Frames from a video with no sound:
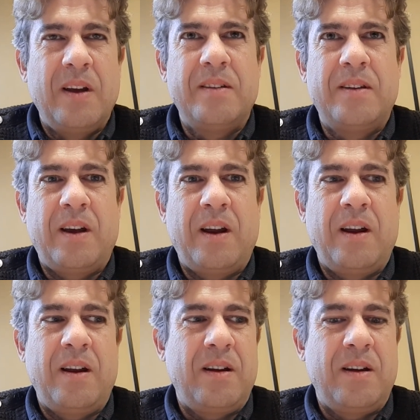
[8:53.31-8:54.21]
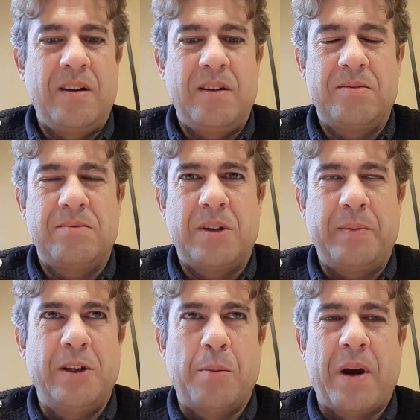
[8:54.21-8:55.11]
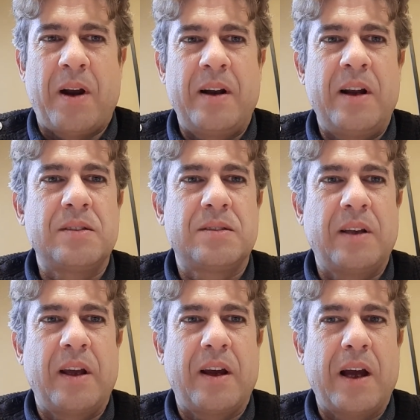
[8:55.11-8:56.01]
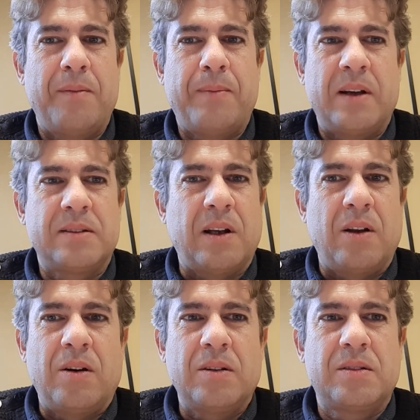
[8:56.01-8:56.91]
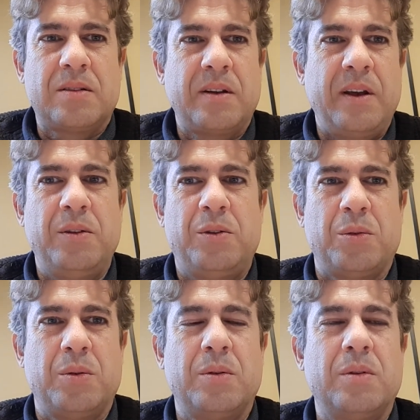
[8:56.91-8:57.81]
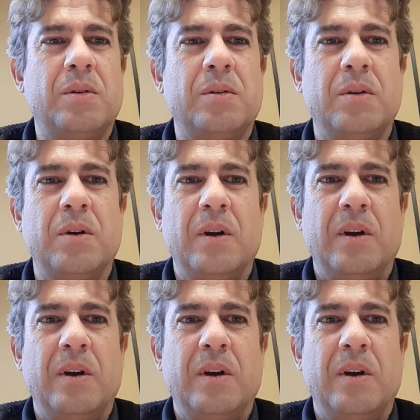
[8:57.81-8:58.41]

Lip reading: the partners, they help us a lot into,